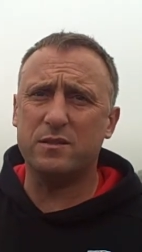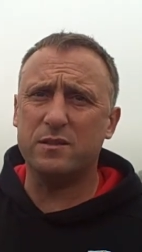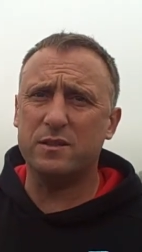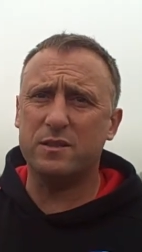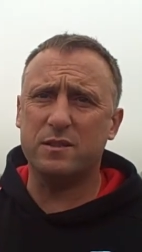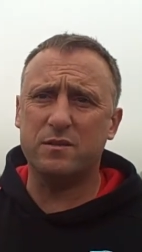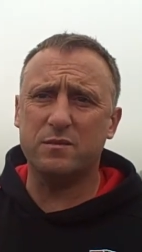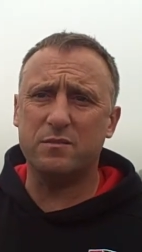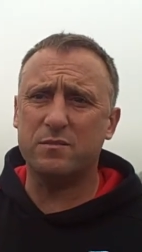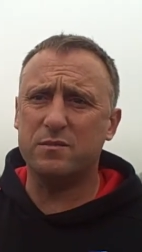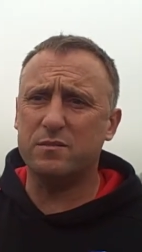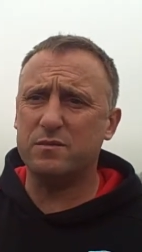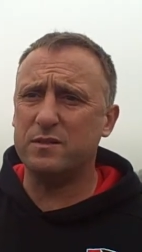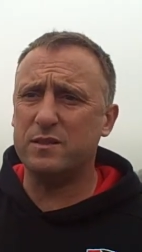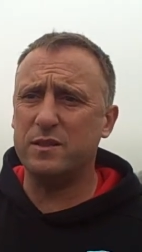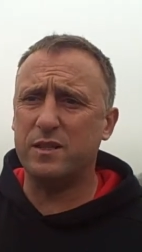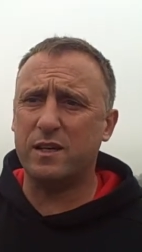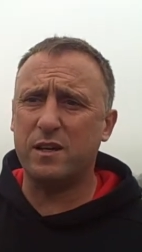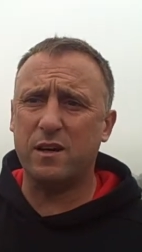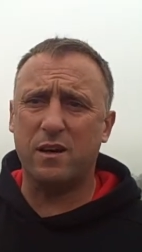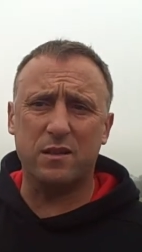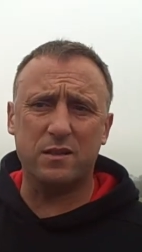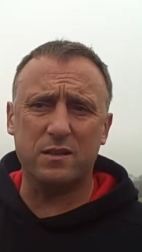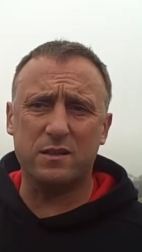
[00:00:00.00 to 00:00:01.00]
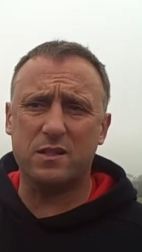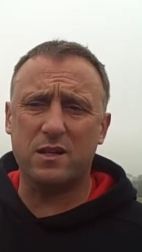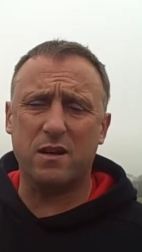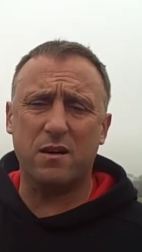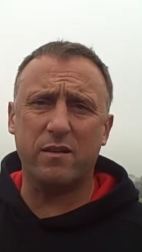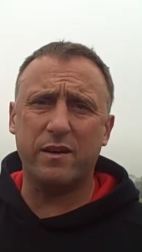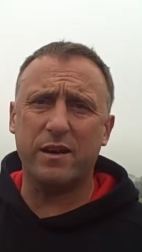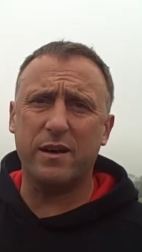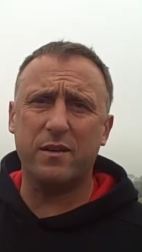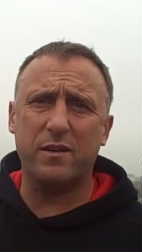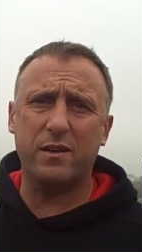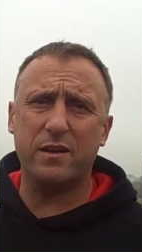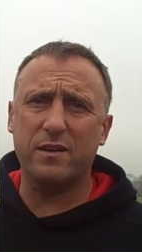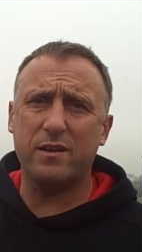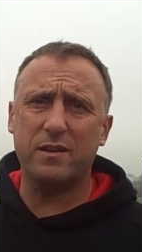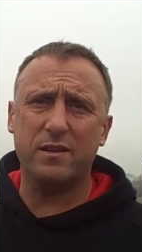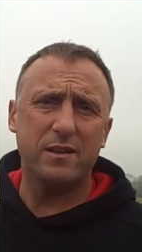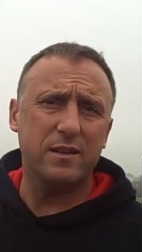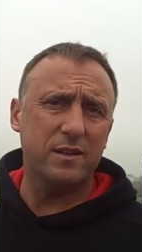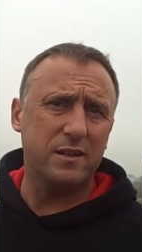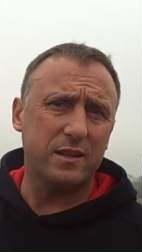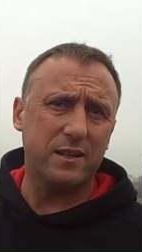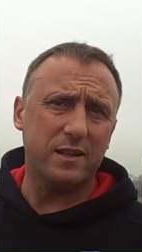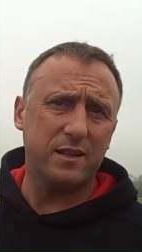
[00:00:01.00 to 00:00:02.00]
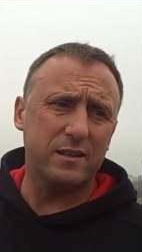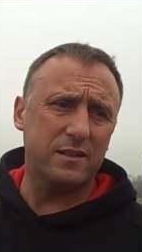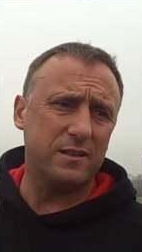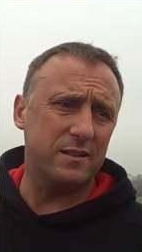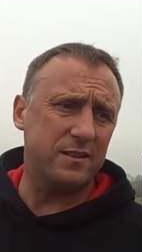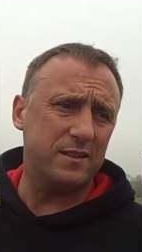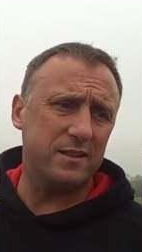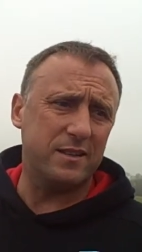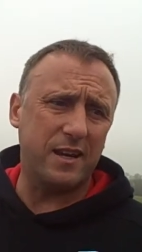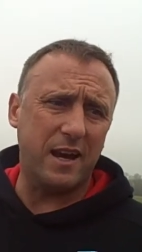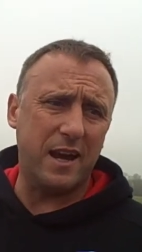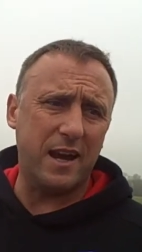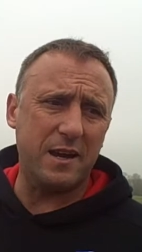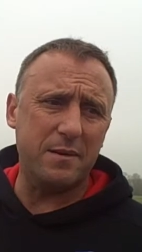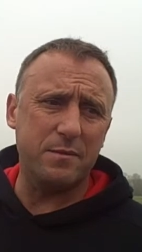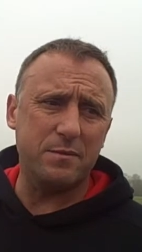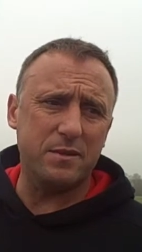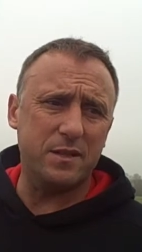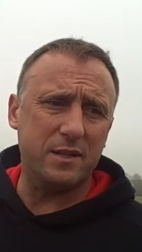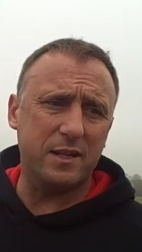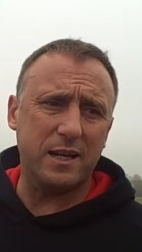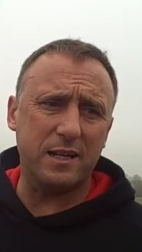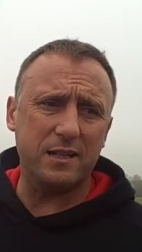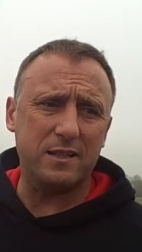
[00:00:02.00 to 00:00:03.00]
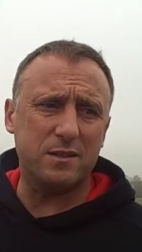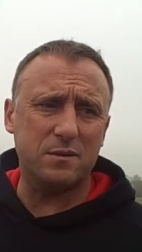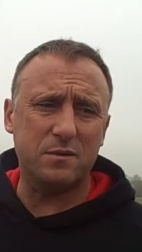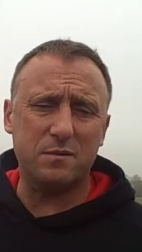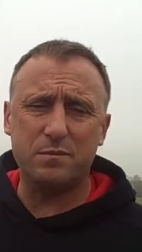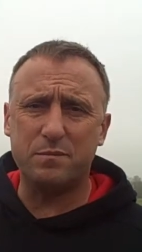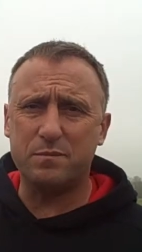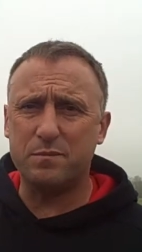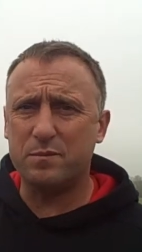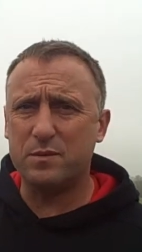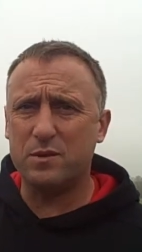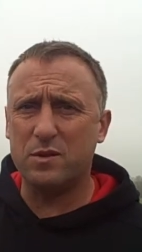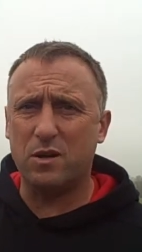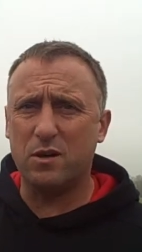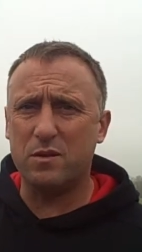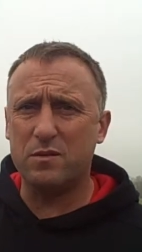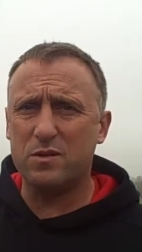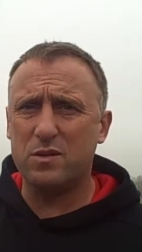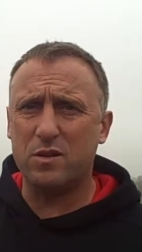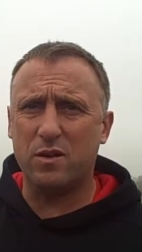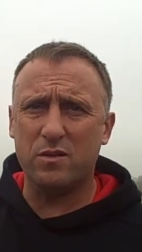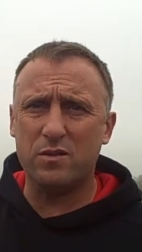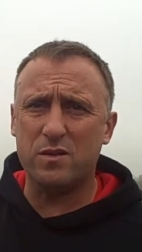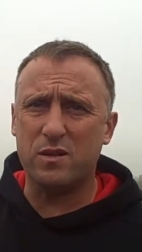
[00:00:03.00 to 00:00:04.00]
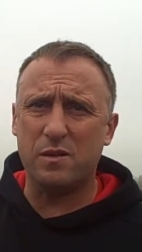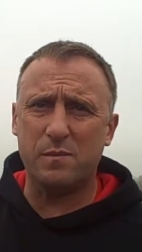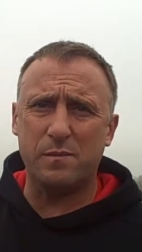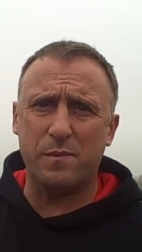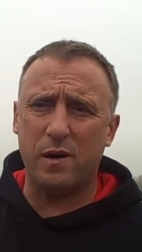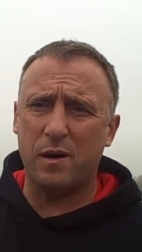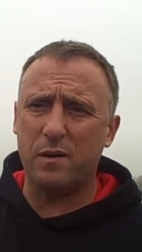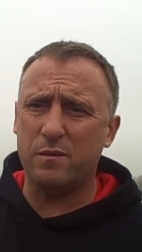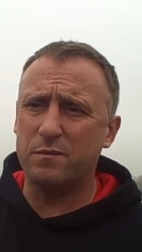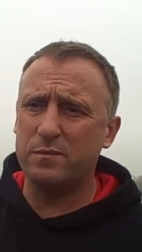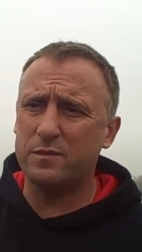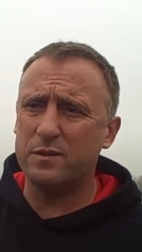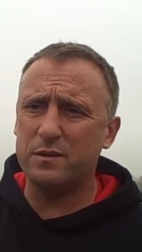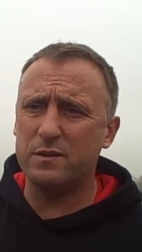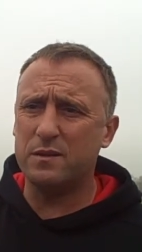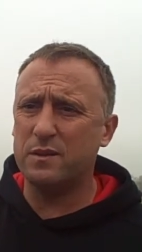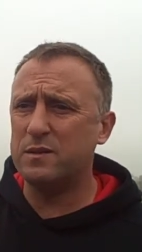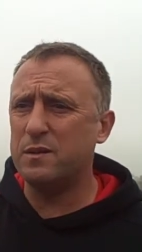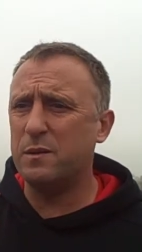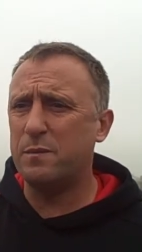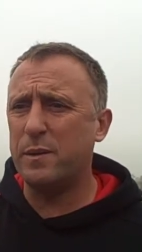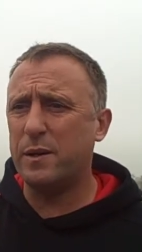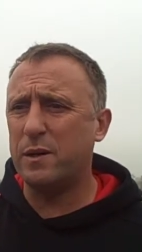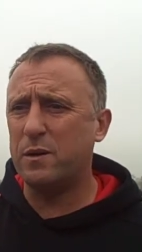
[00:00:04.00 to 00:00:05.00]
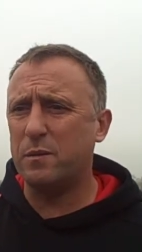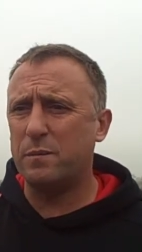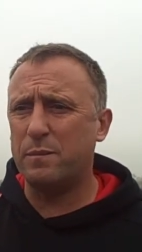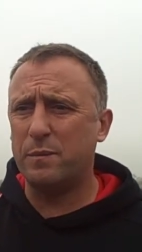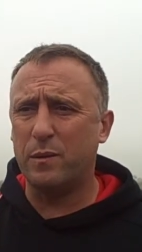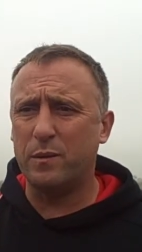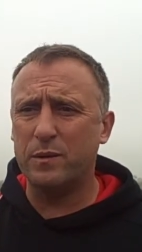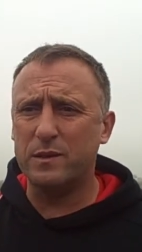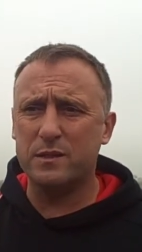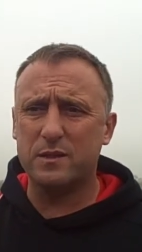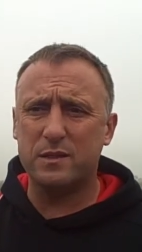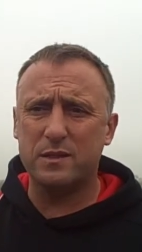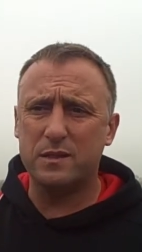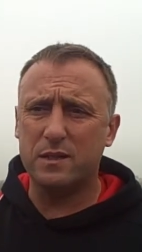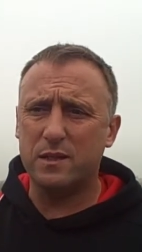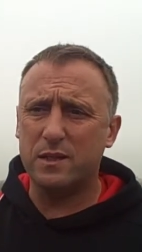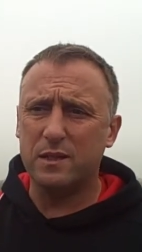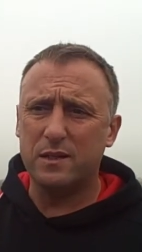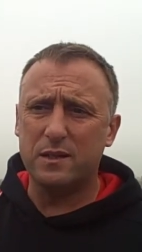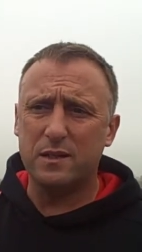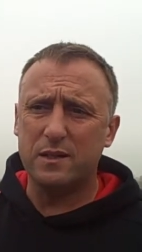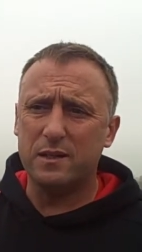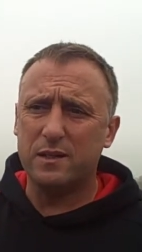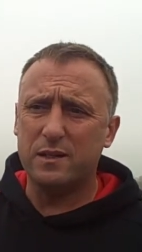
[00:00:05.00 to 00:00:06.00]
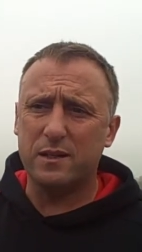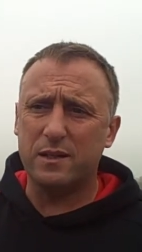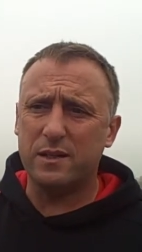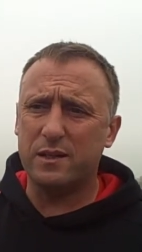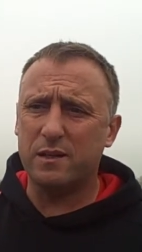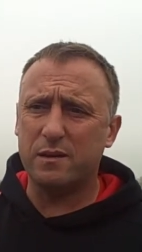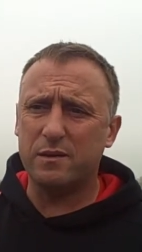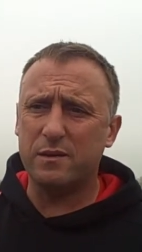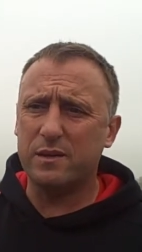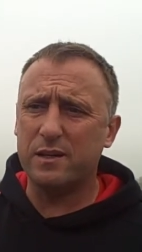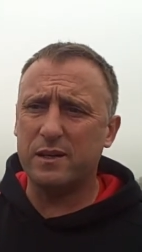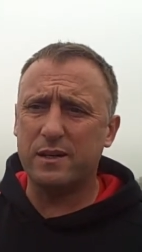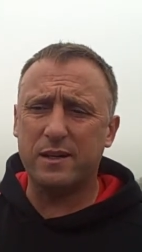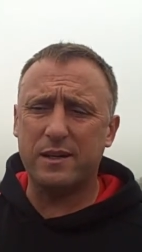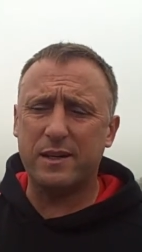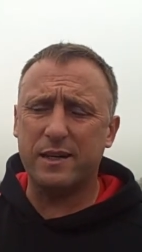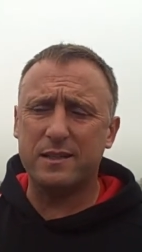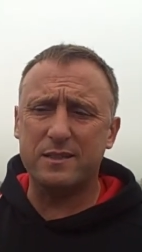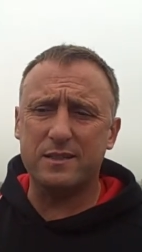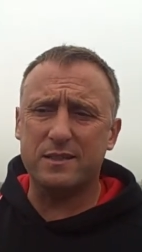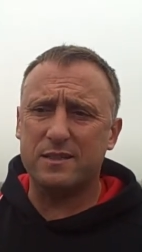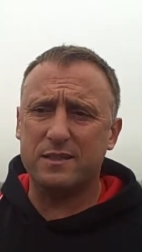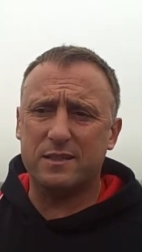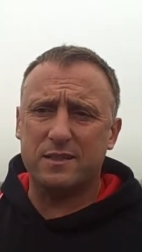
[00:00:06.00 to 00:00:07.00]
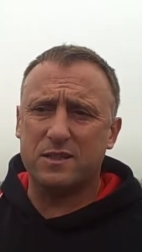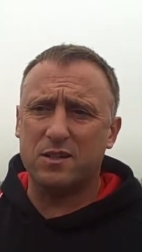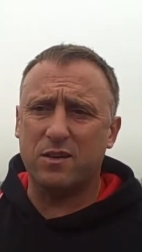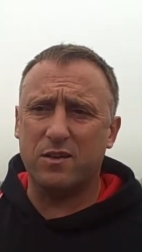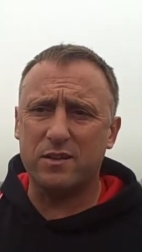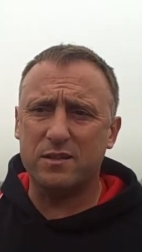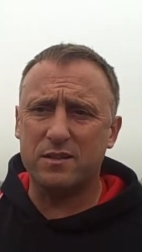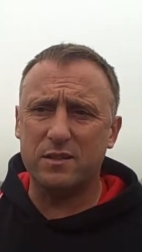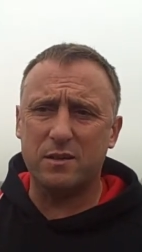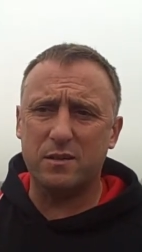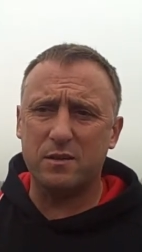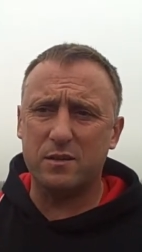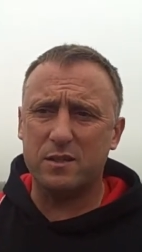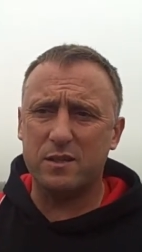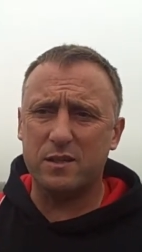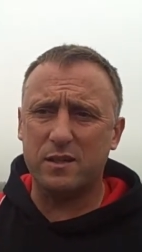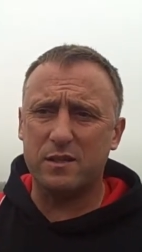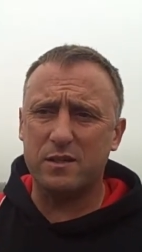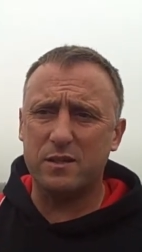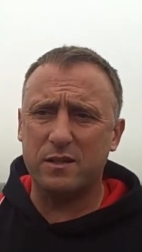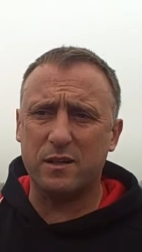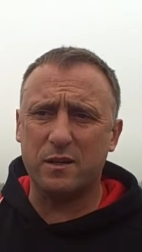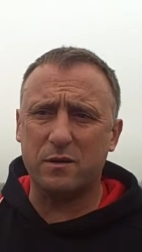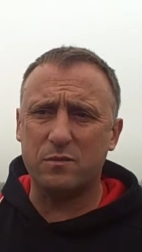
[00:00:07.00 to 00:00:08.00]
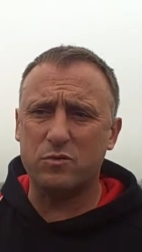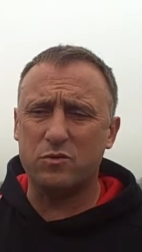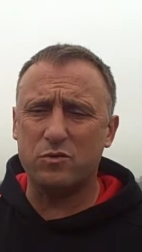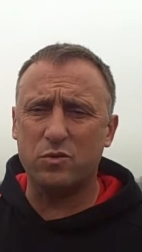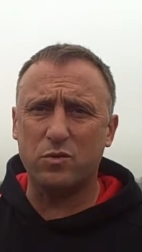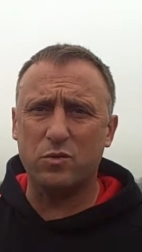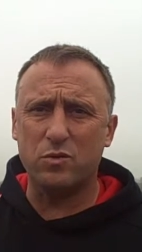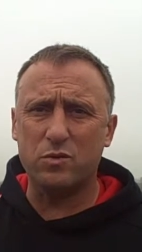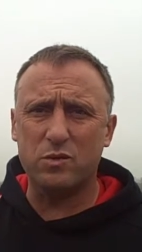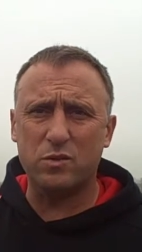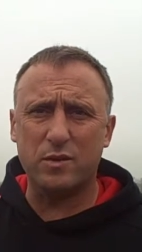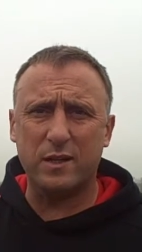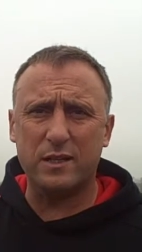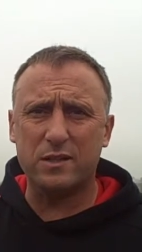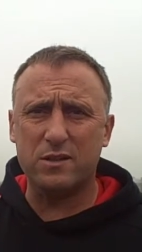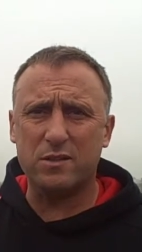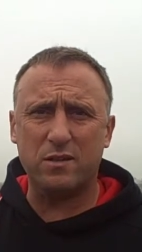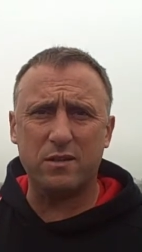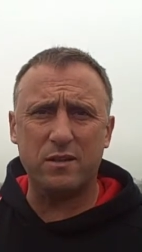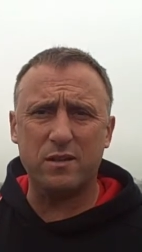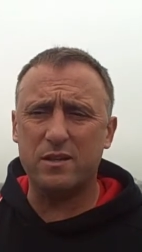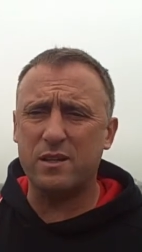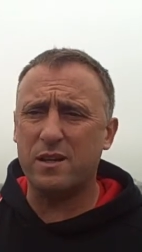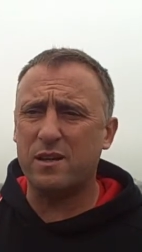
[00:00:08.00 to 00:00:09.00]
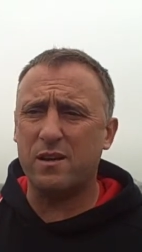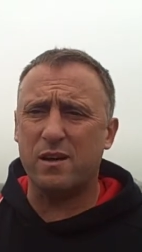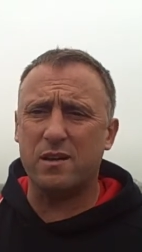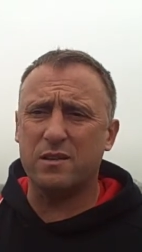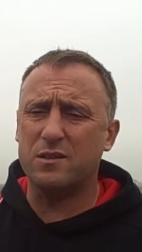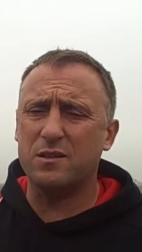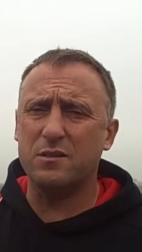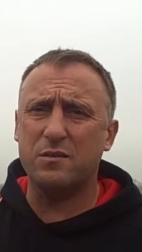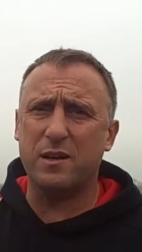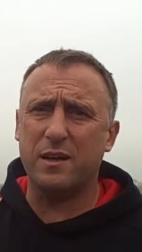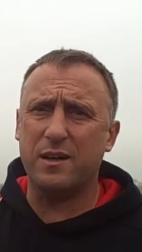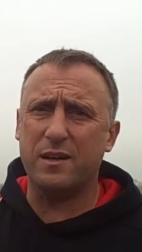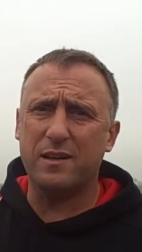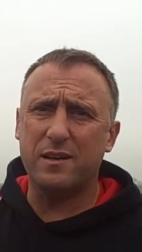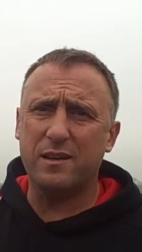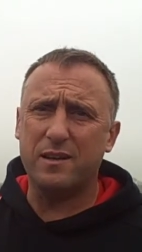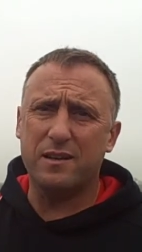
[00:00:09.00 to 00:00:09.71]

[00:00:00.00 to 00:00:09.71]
You know, you can't target games against tight sides at the bottom and you pick up points, you know, against sides, uh, you know, draws or against sides. You can't do that.